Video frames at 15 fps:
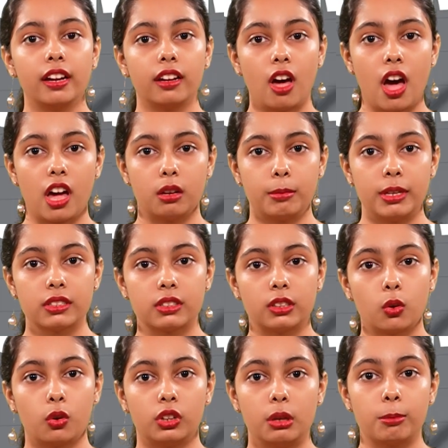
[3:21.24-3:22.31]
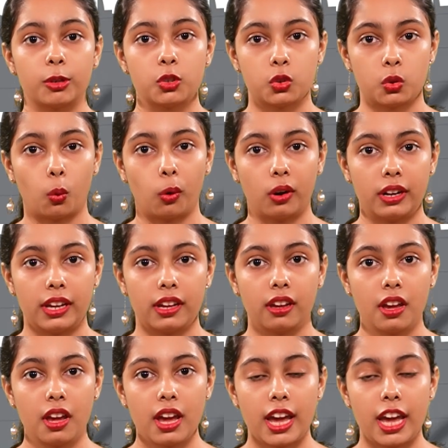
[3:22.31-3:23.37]
economy slowly but surely.
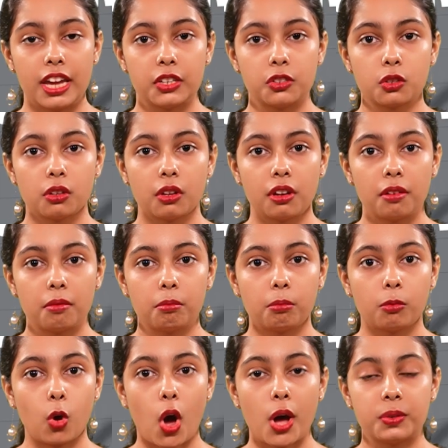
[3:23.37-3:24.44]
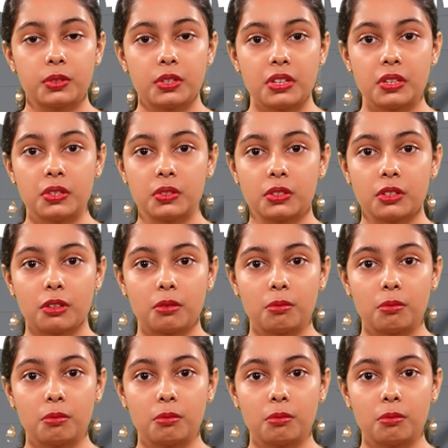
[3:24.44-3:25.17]
It causes